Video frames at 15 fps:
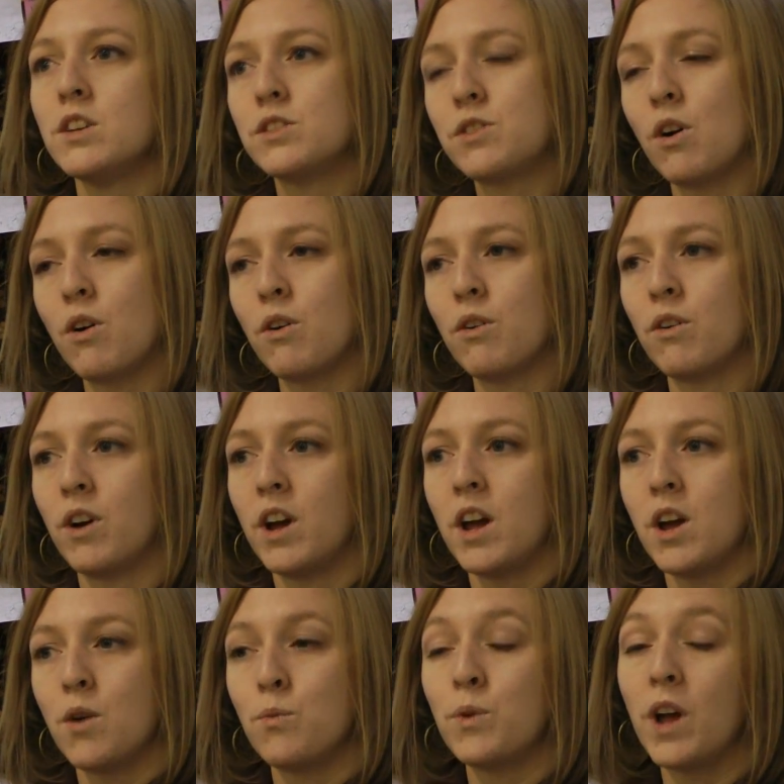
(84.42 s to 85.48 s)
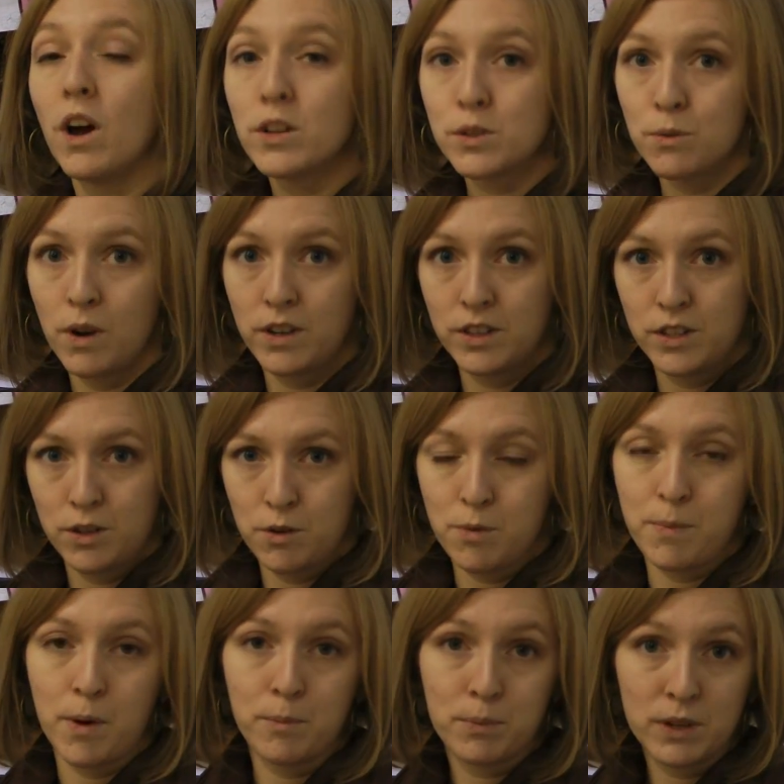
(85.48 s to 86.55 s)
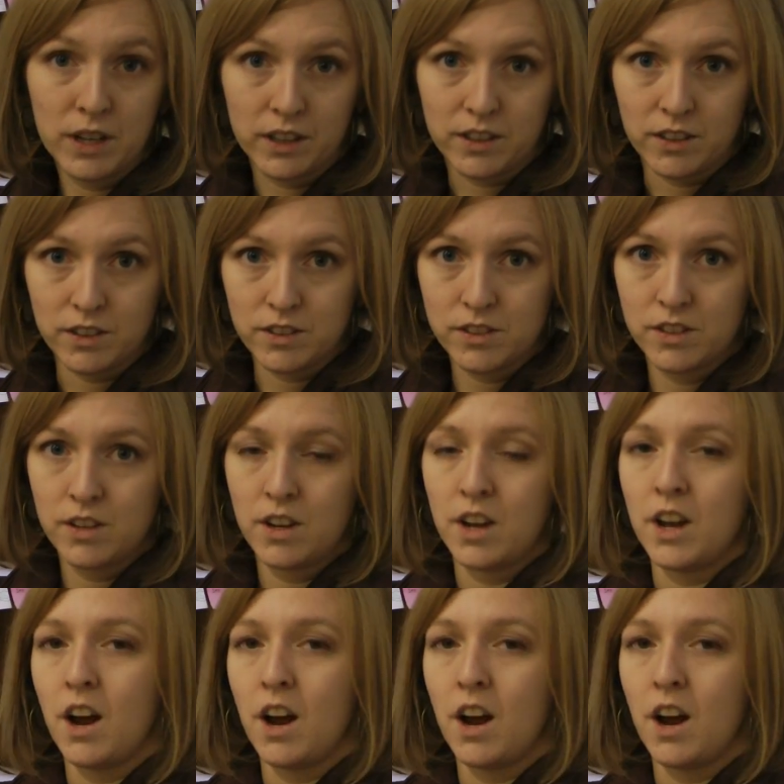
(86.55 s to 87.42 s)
So we also wanted to know about predictors.